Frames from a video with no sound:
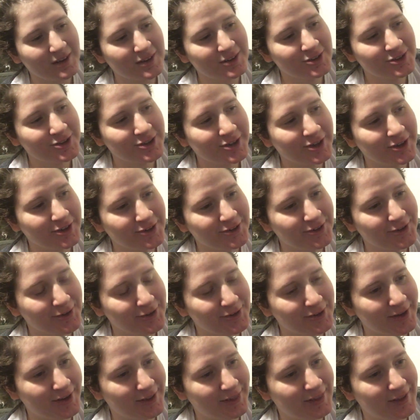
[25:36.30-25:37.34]
She also
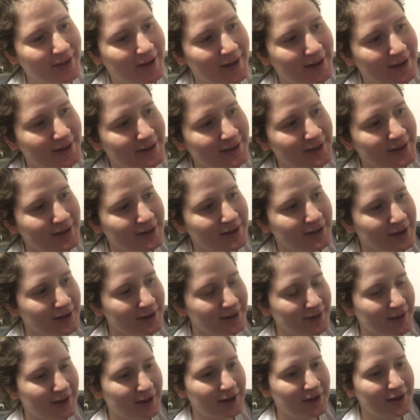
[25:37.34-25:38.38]
said that
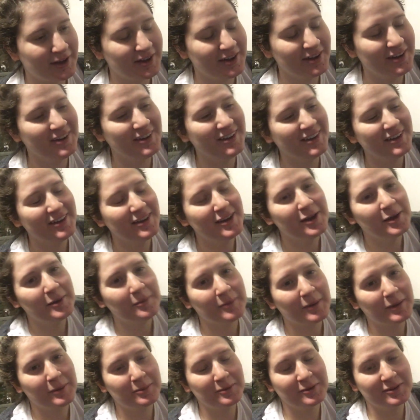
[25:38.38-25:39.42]
they
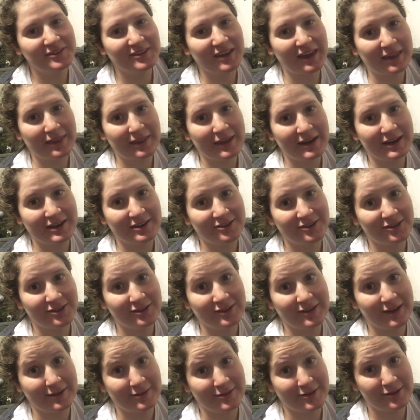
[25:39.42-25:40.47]
people say that it
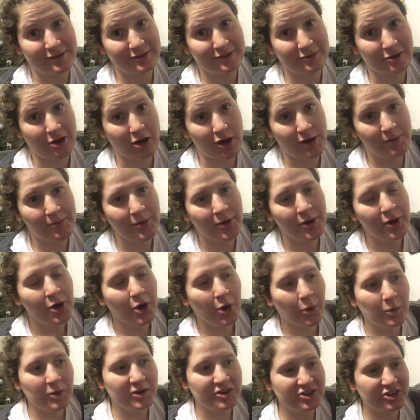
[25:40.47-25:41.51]
just doesn't stop,
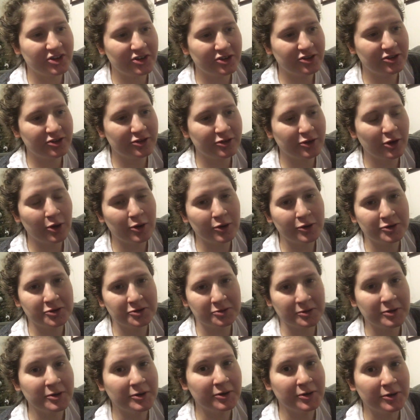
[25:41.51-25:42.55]
which is so
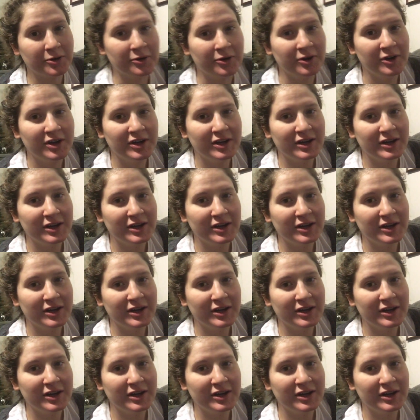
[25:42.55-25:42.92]
true.